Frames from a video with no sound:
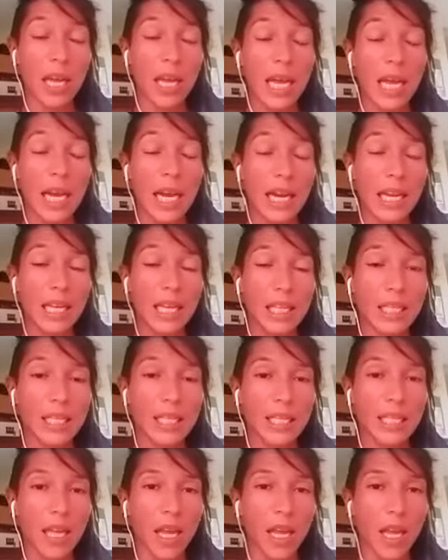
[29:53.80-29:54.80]

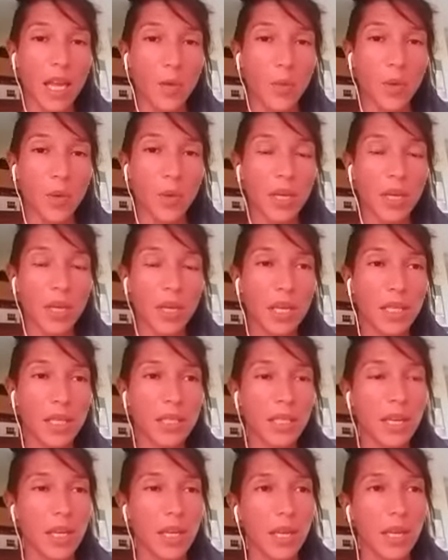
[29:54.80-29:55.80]
let's say, with
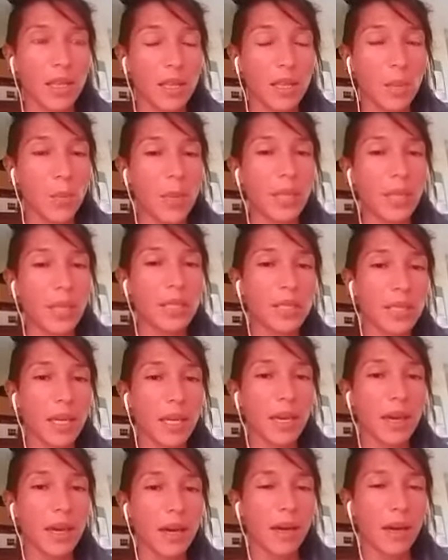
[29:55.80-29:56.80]
the
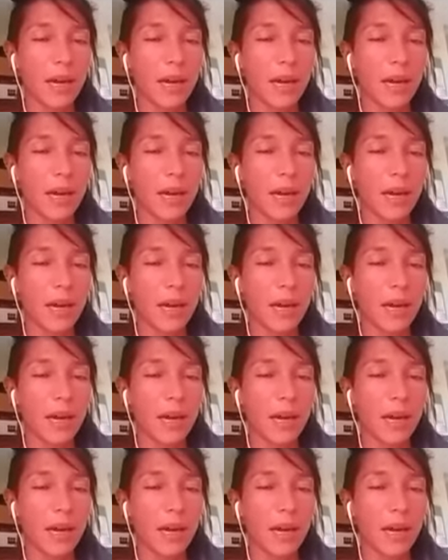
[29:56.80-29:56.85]
basic,